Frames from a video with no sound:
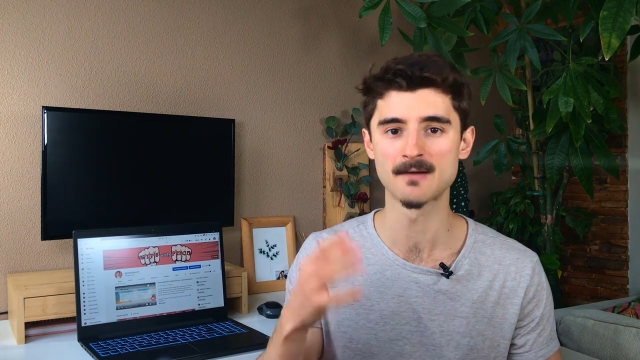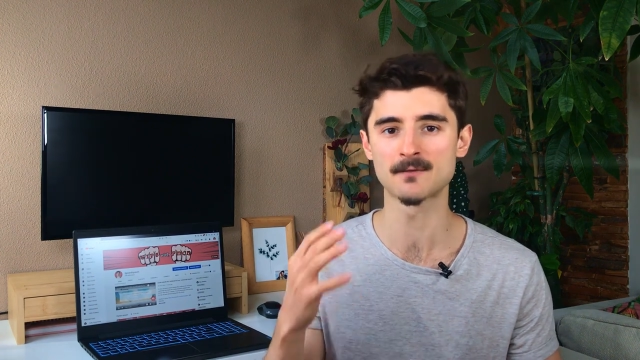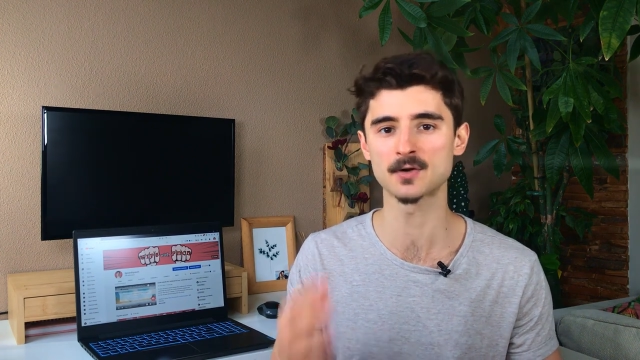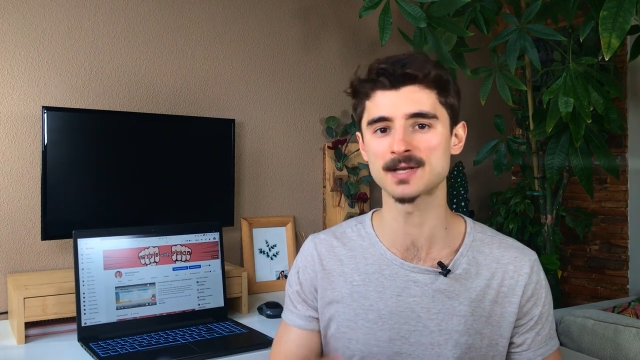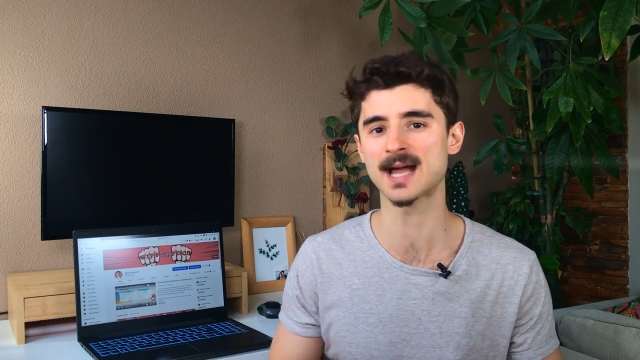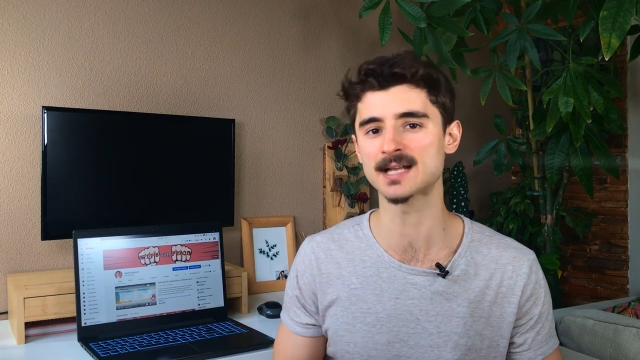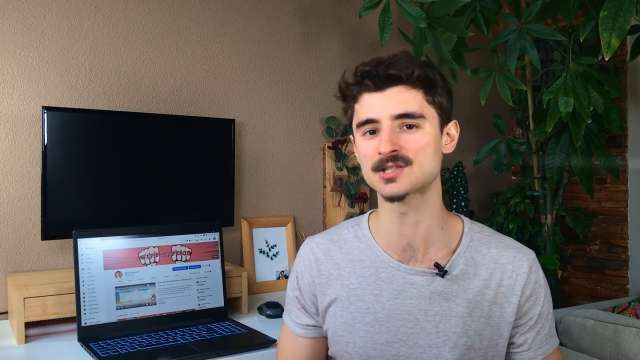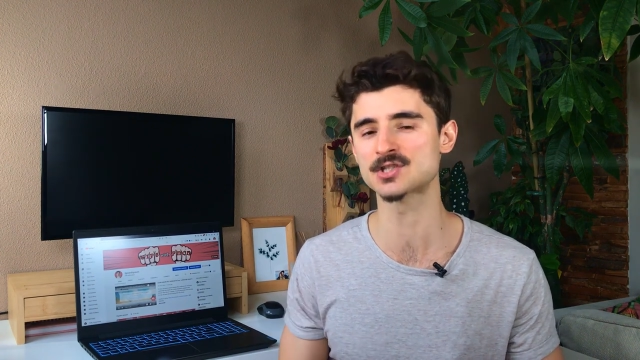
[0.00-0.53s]
For
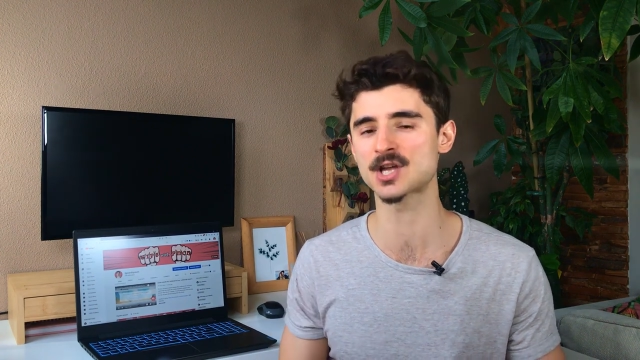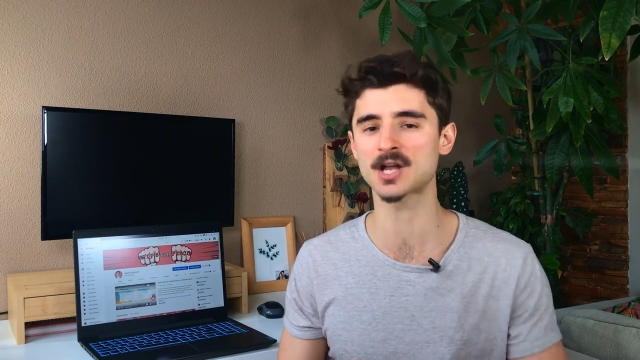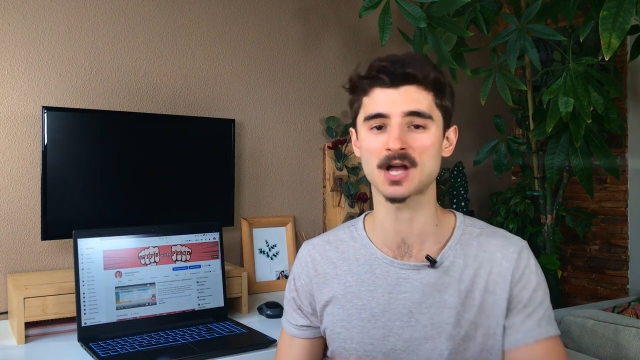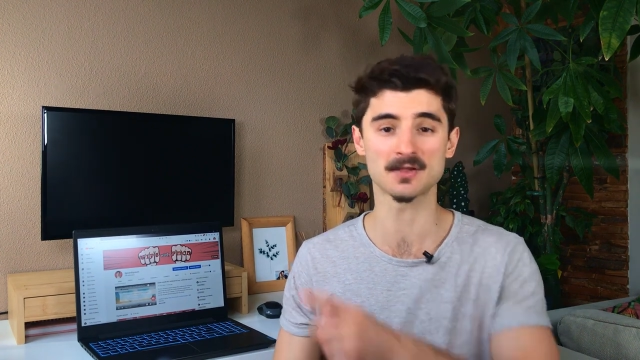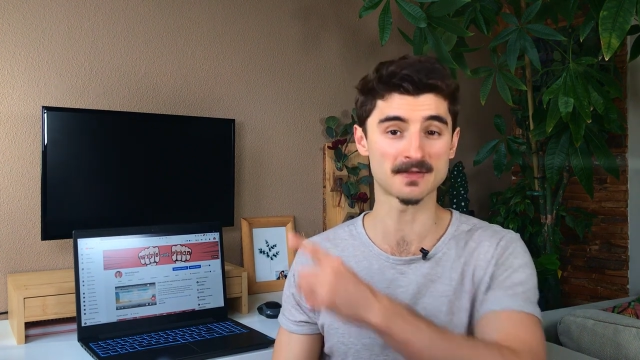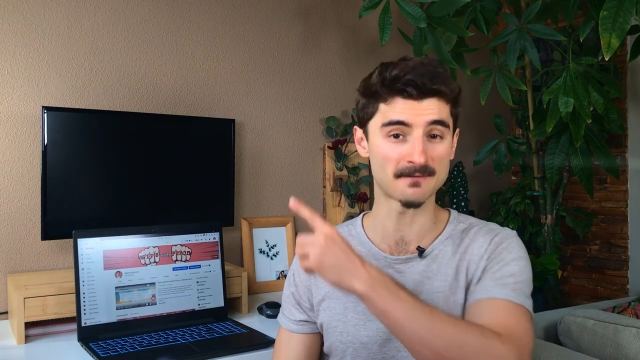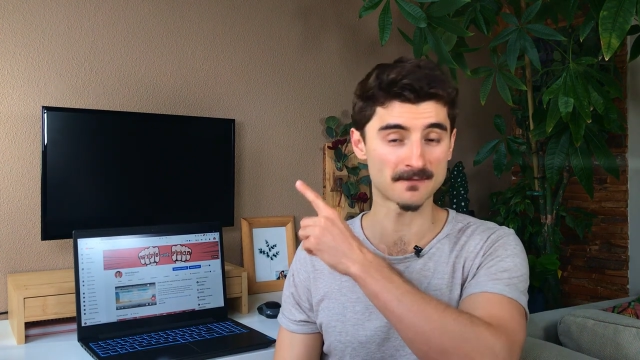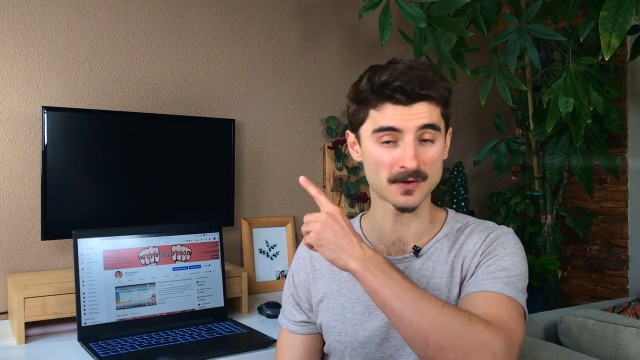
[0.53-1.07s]
that, check
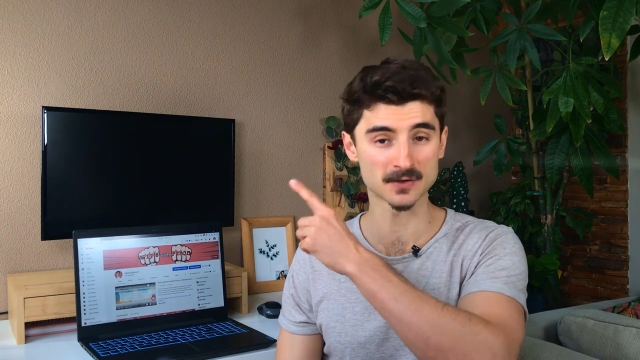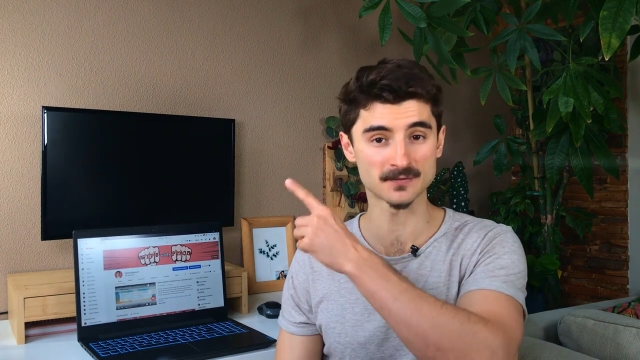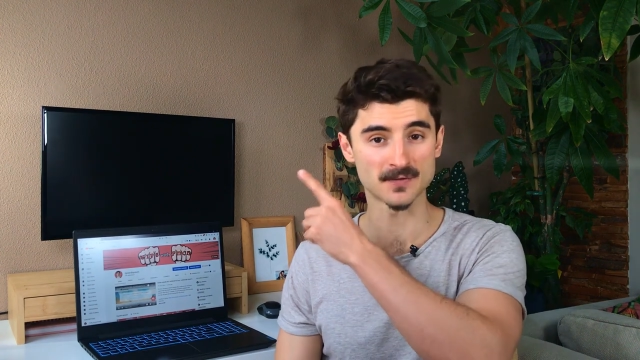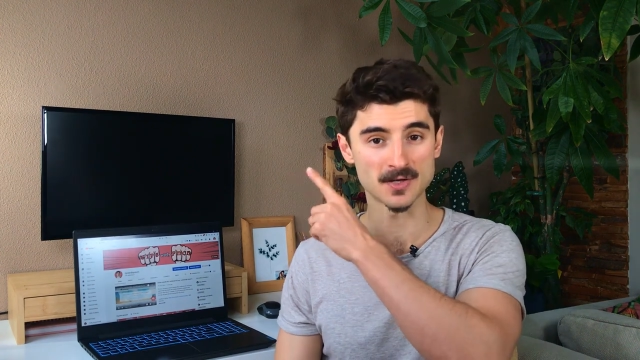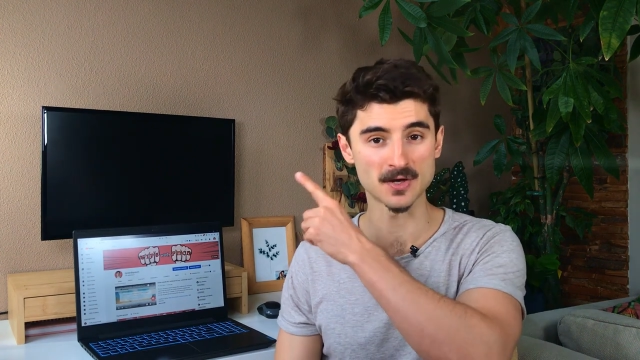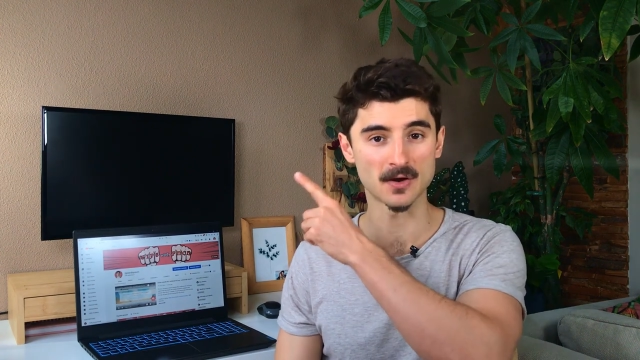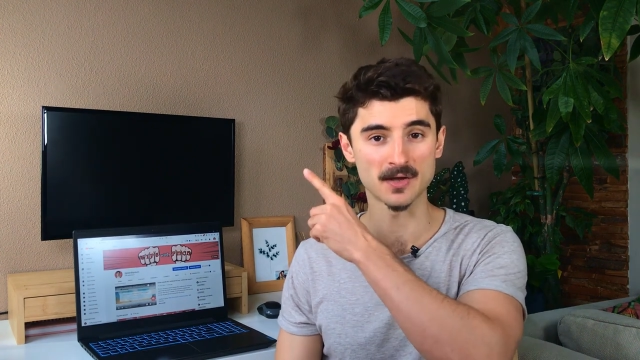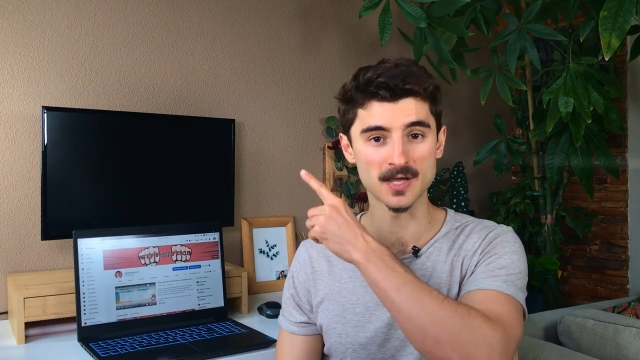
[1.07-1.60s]
out the first
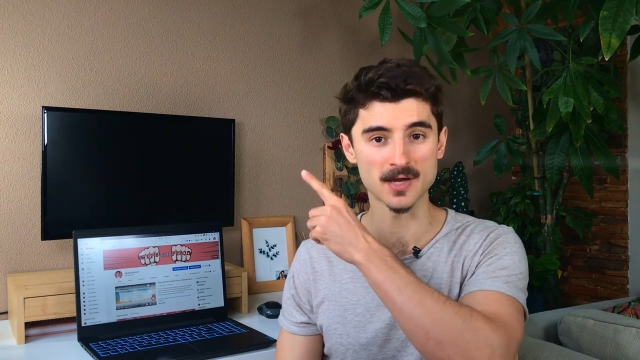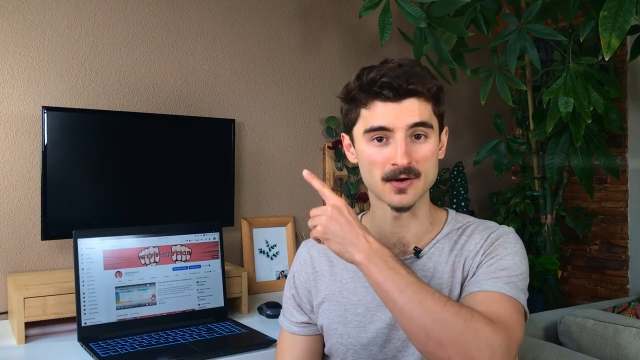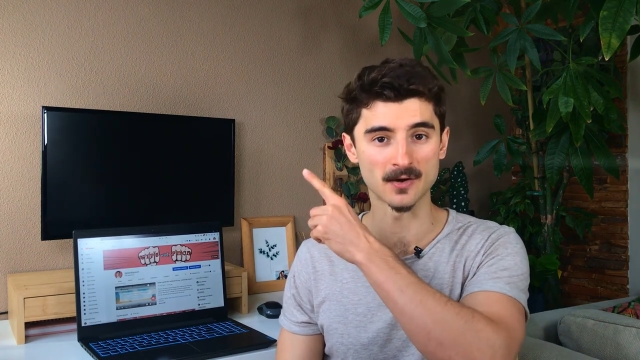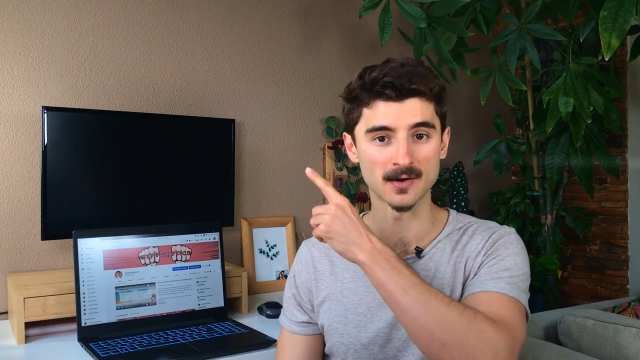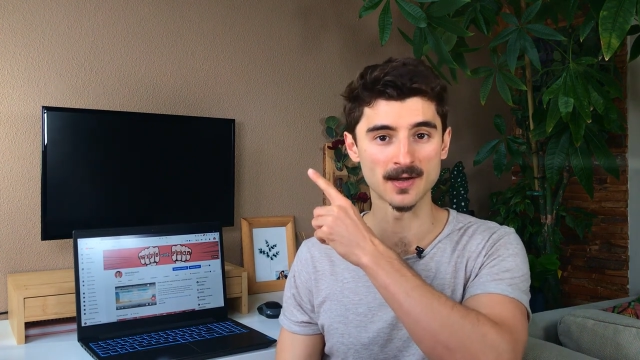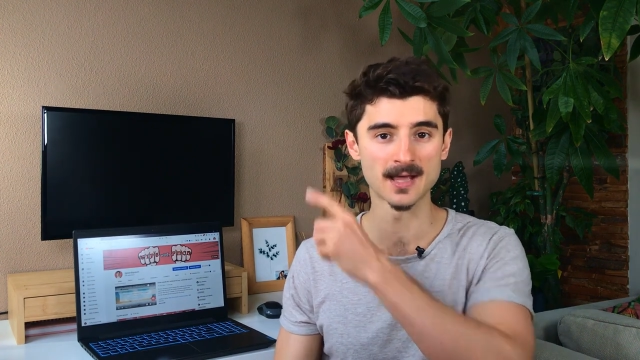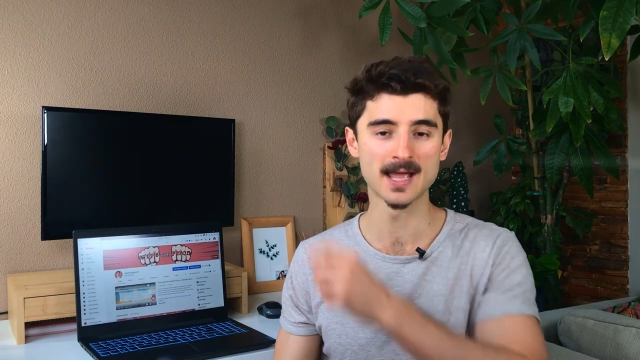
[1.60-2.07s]
video here.